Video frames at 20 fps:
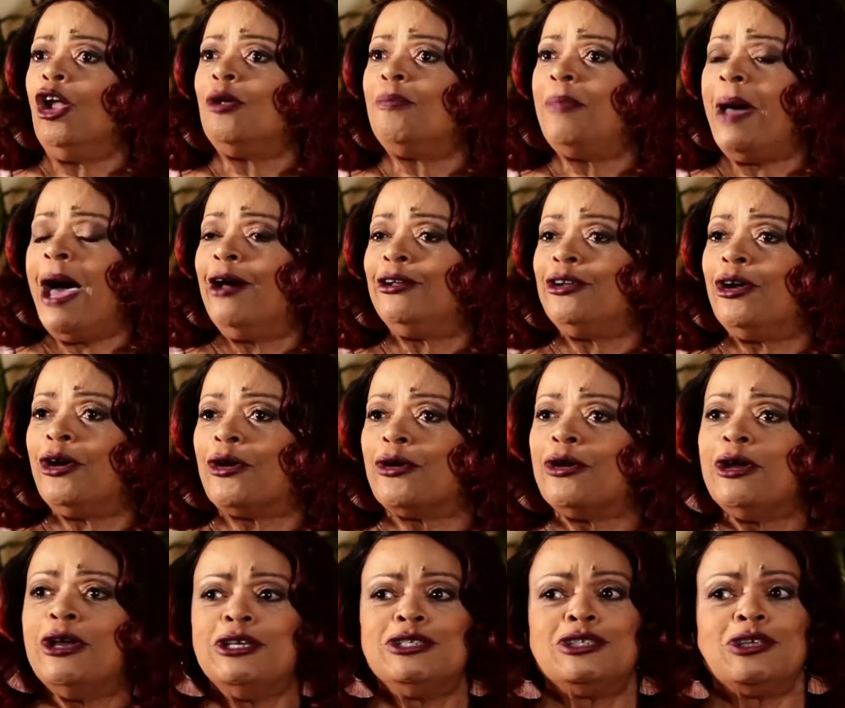about her.
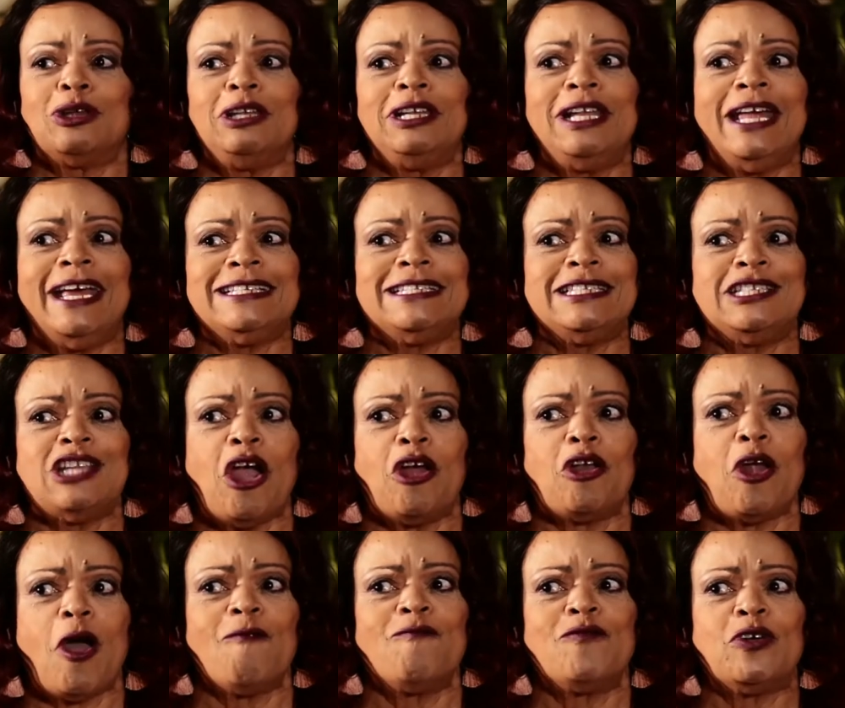So let's start
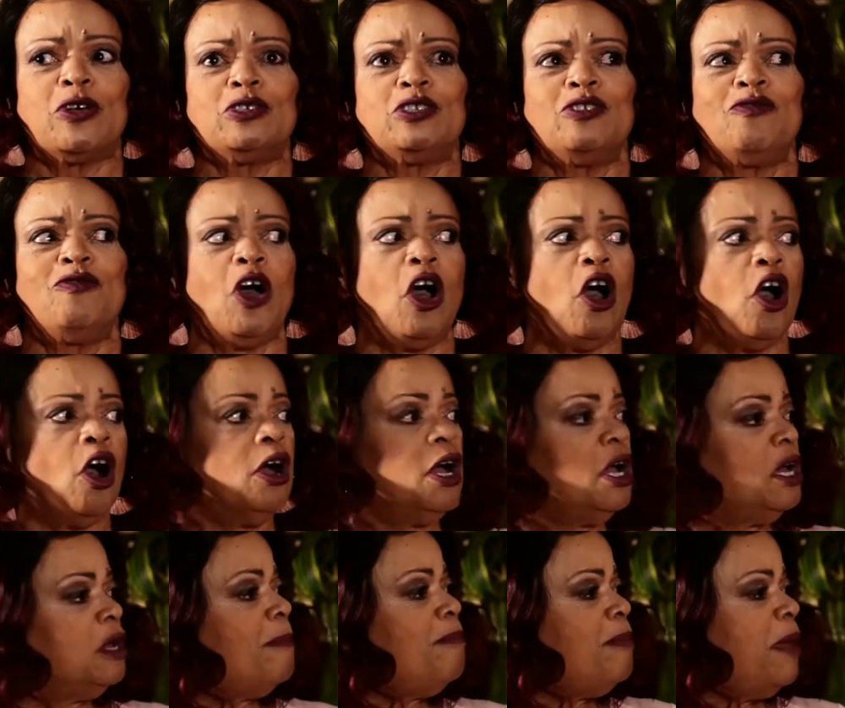off, first of all,
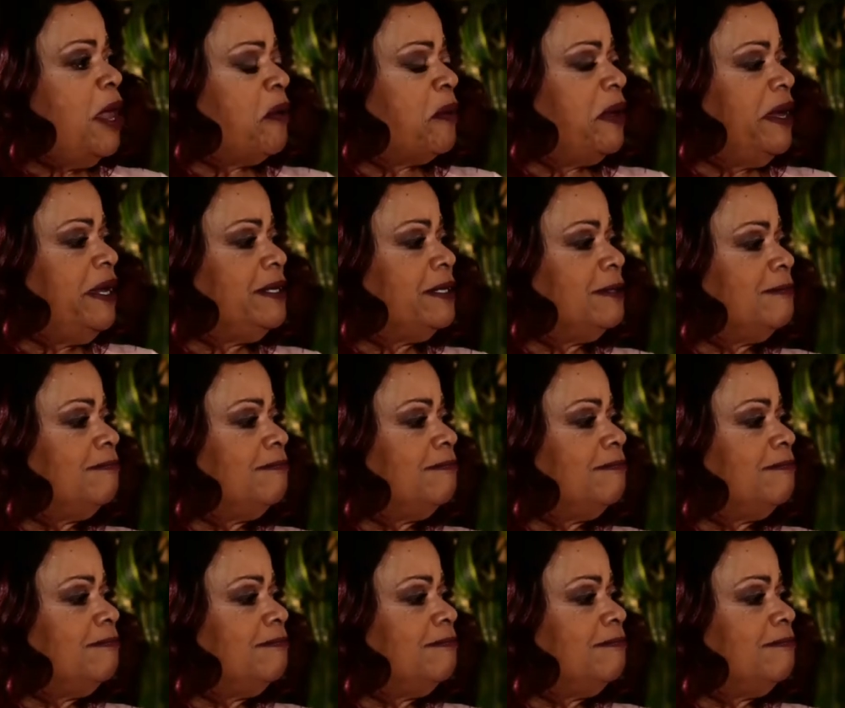married?